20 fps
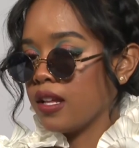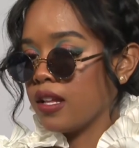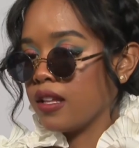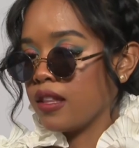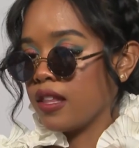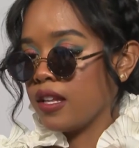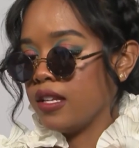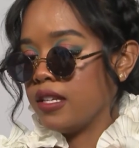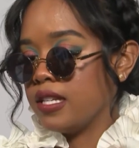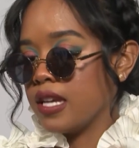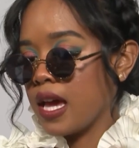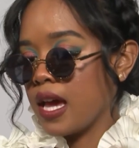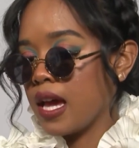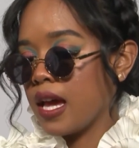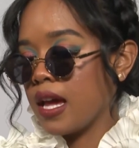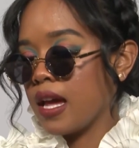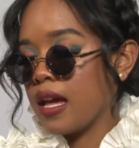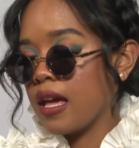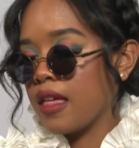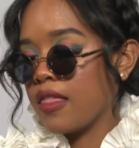it the
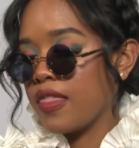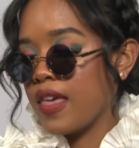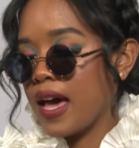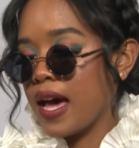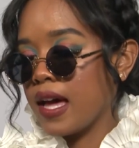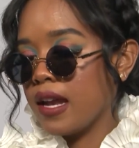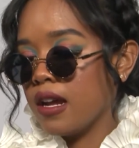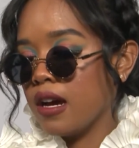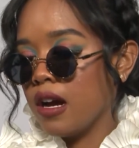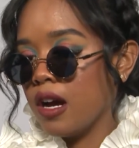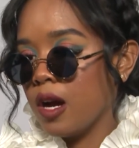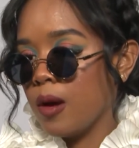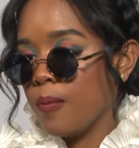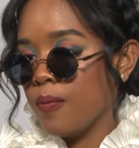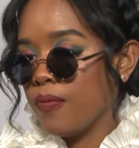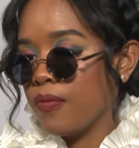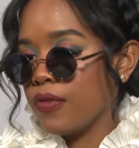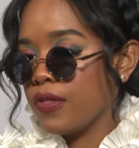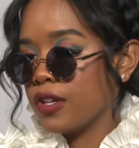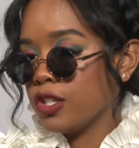day that um,
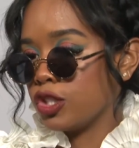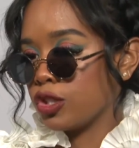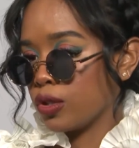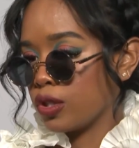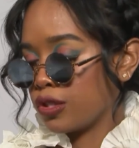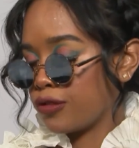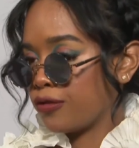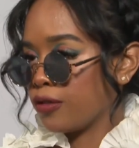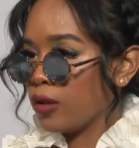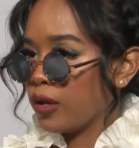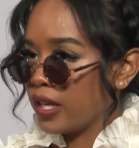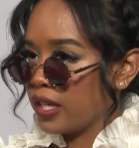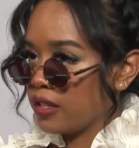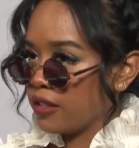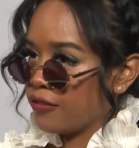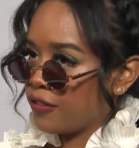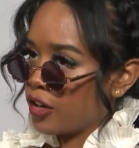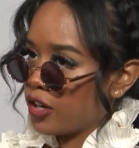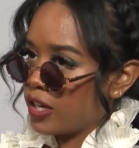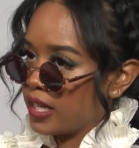the George Floyd
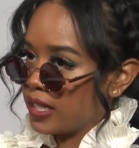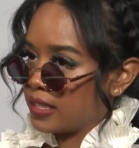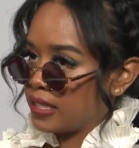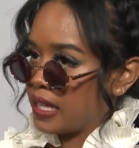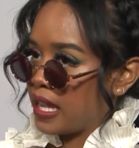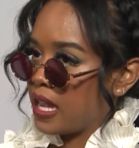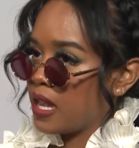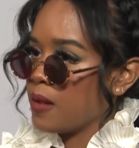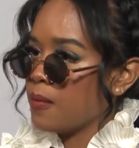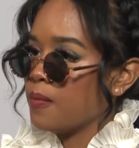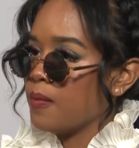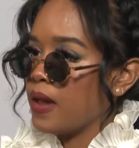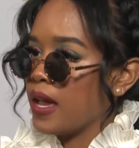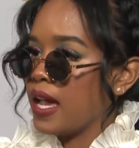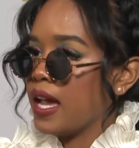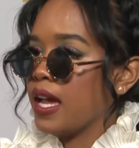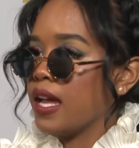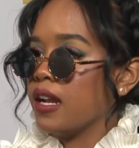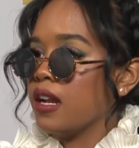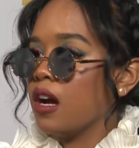the verdict came,
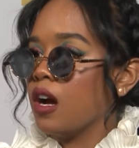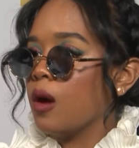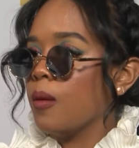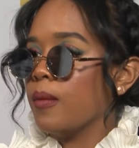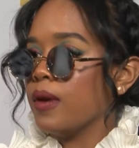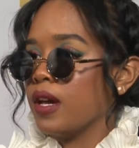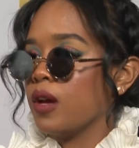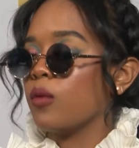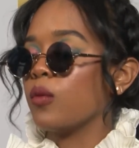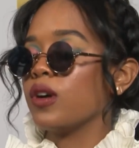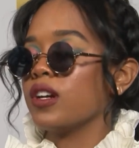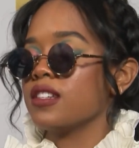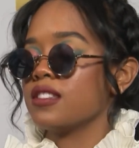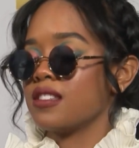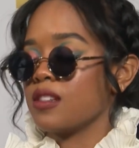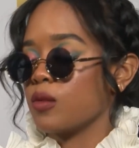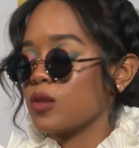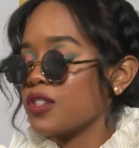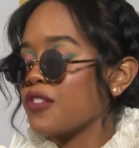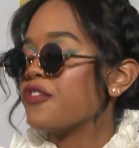and um, it
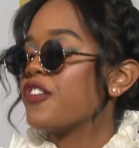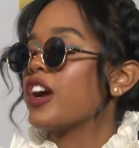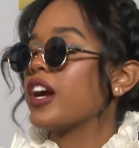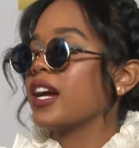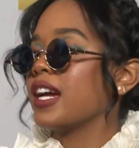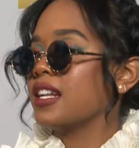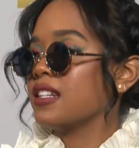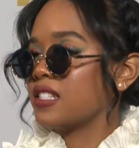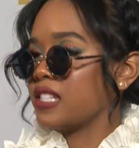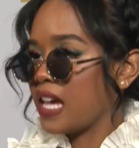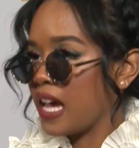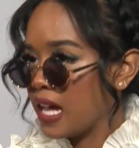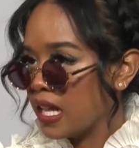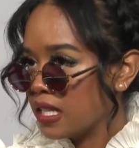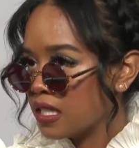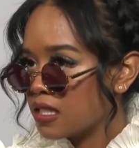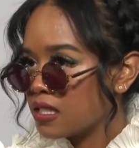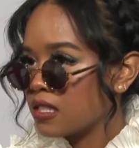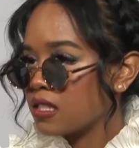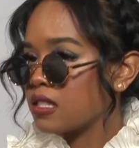was it was a very
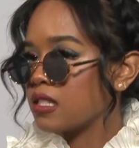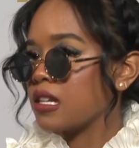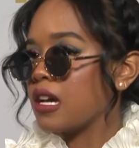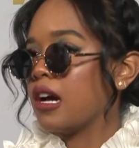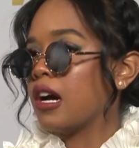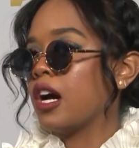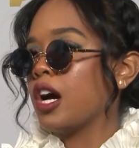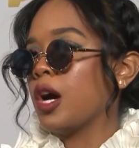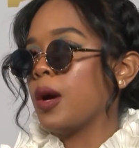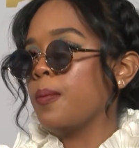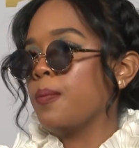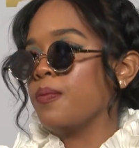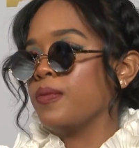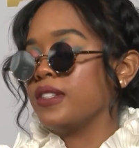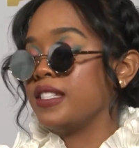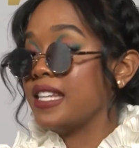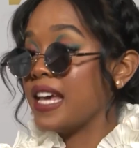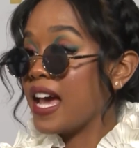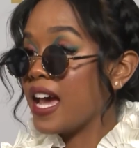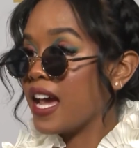intense um,
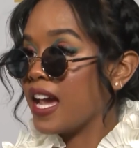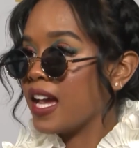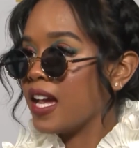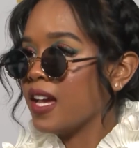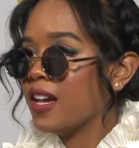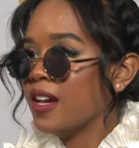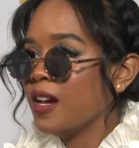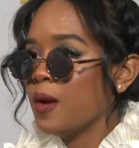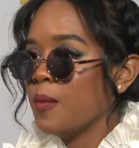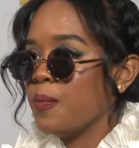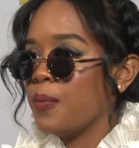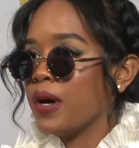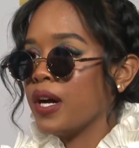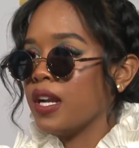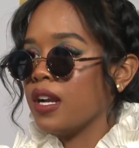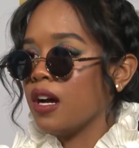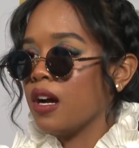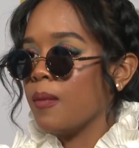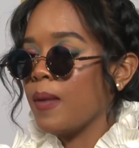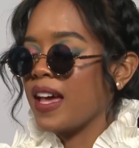day.
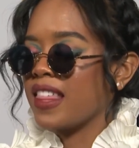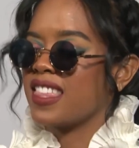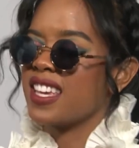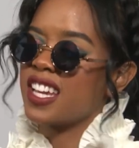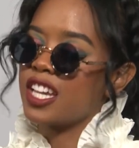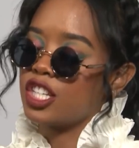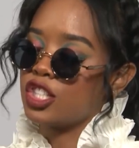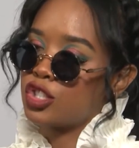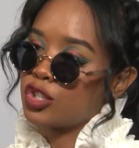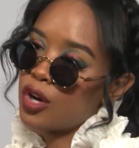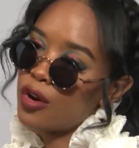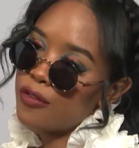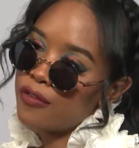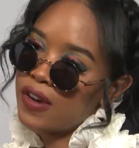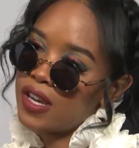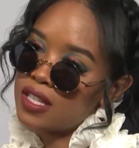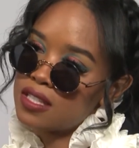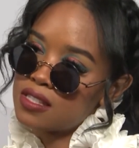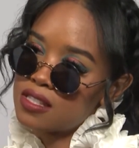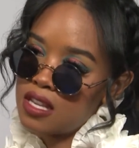But um, I think it drove
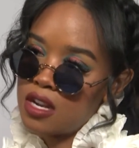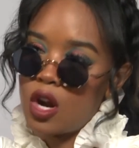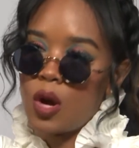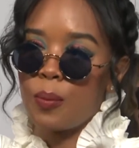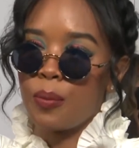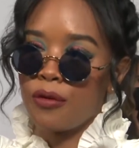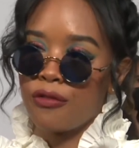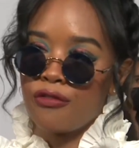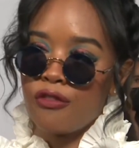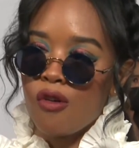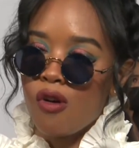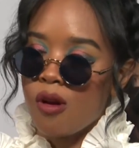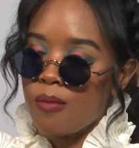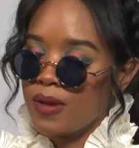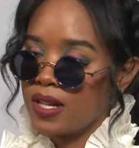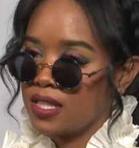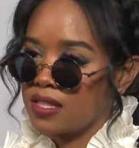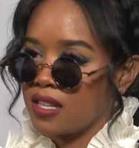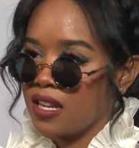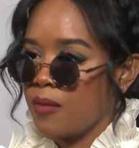us in our
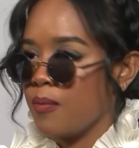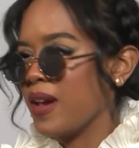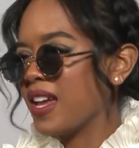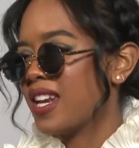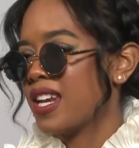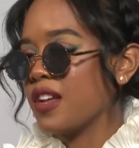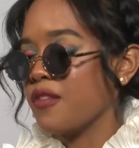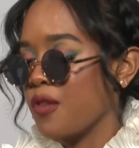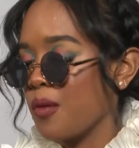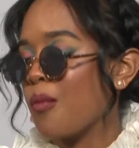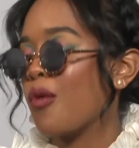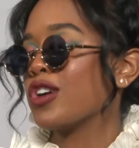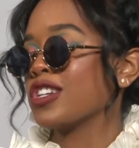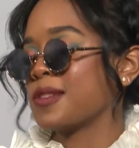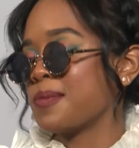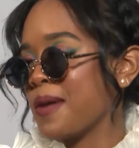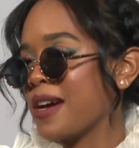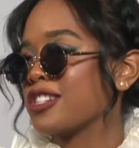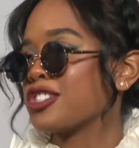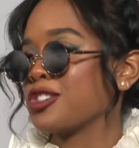performance, and it made it even more
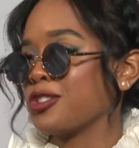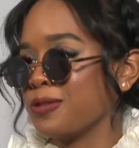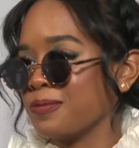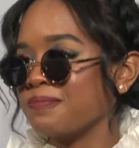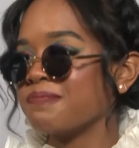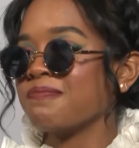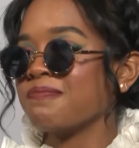special.